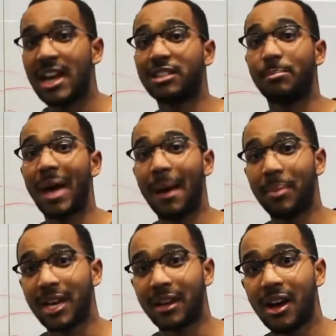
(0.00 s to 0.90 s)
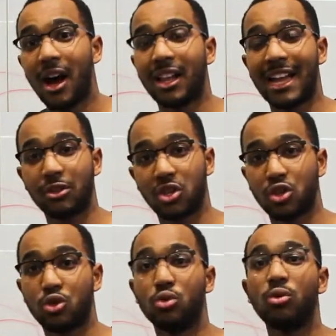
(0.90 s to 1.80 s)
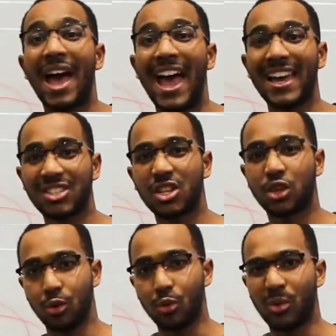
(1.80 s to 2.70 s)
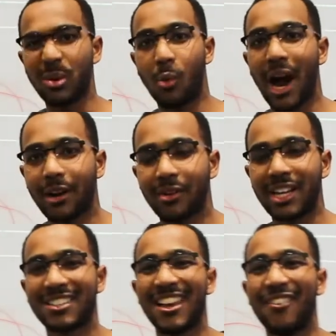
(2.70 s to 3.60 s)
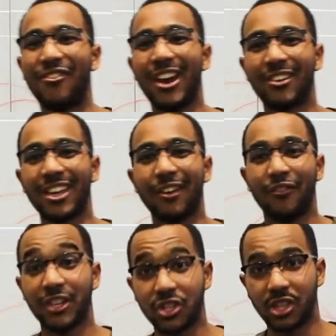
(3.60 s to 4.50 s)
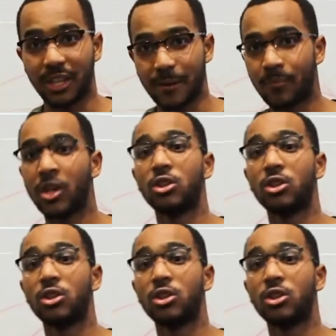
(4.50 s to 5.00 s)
Its mapping allows us to execute rewirings very efficiently.